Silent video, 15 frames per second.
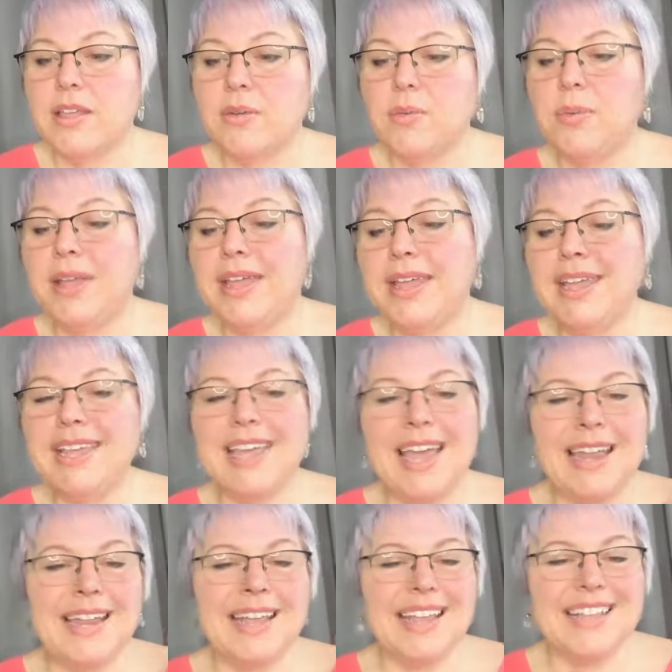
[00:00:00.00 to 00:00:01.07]
We
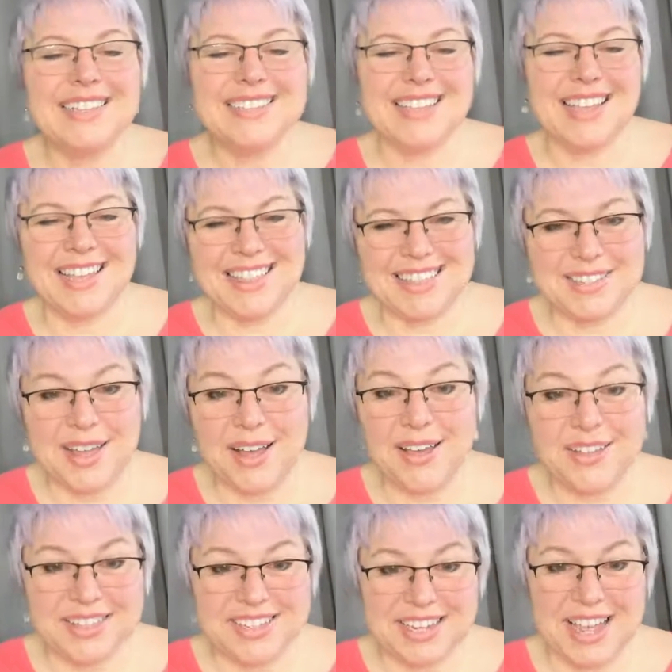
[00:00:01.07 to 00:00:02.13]
get hints like this
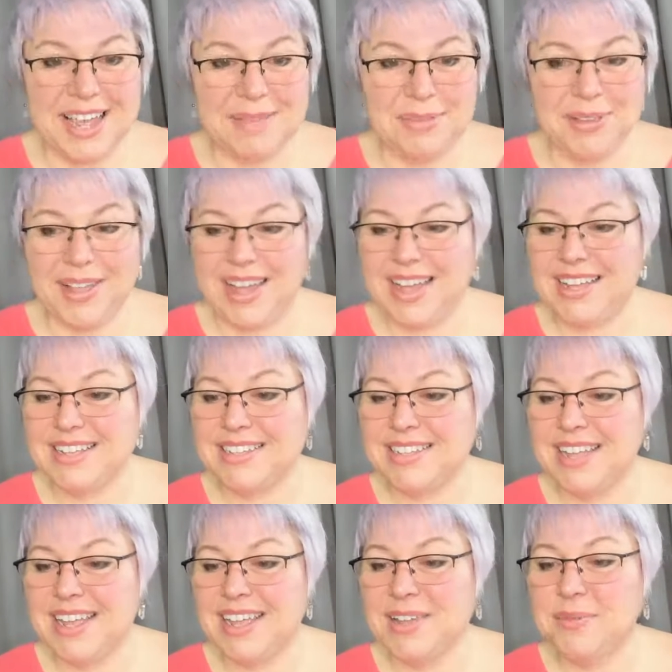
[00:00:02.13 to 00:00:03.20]
all the time, you guys.
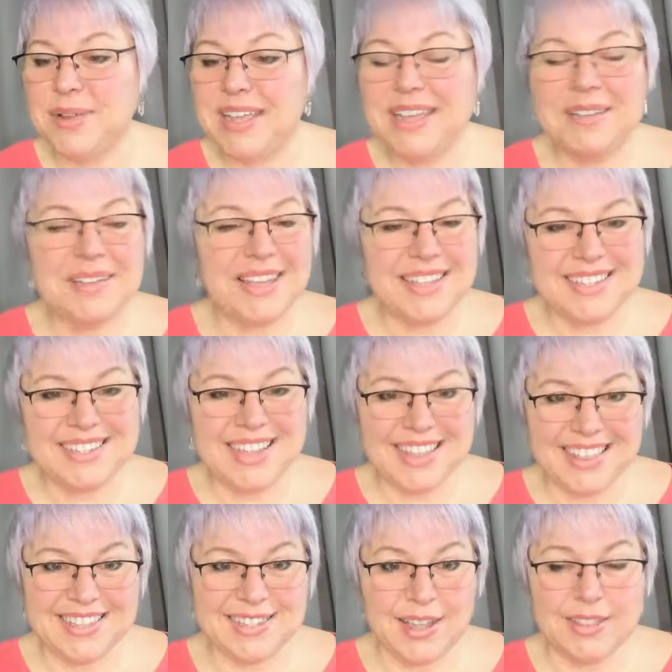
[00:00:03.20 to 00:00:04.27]
We get hints like
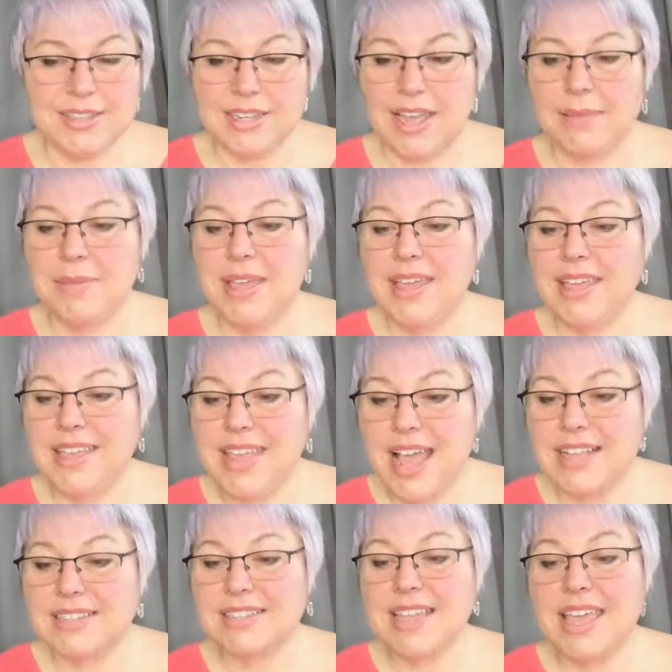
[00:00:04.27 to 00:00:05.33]
this all the time.
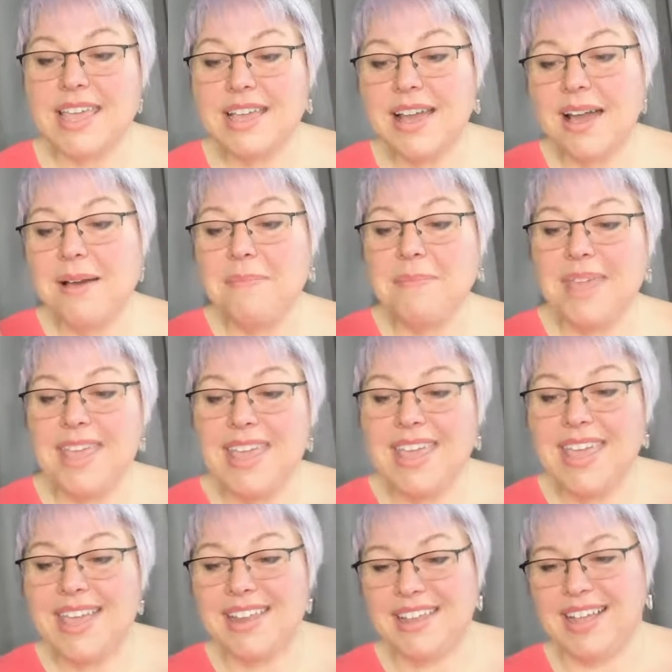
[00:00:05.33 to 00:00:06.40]
Yes, they come
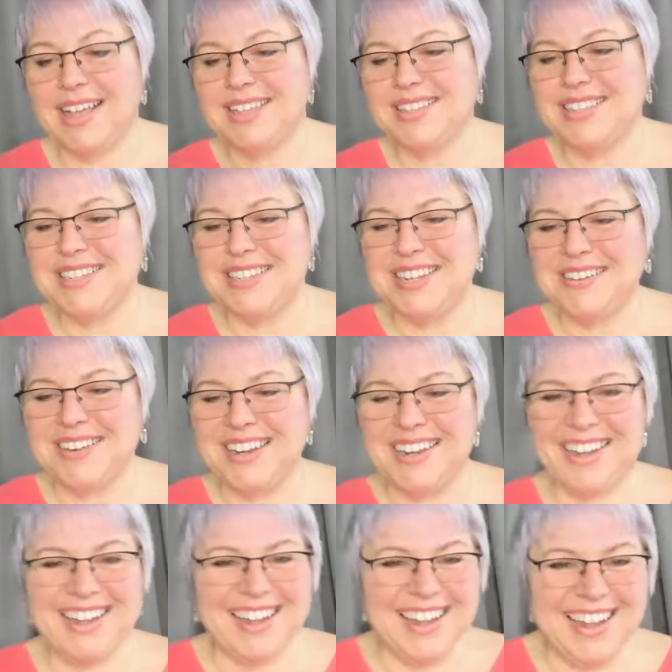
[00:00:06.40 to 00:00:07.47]
in. Yeah, it's The Secret.